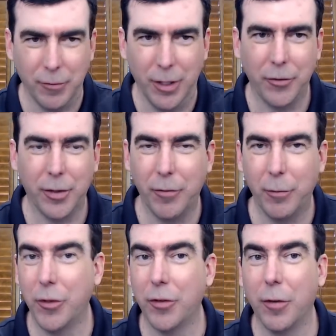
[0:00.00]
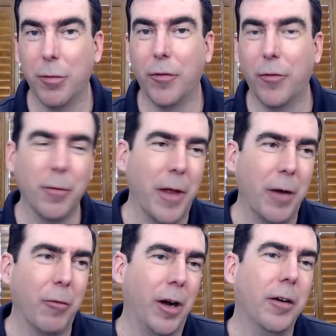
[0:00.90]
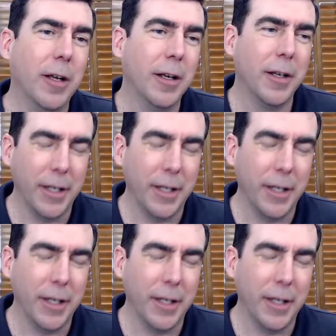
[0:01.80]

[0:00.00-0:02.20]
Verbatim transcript: well, some of them just don't perform that well.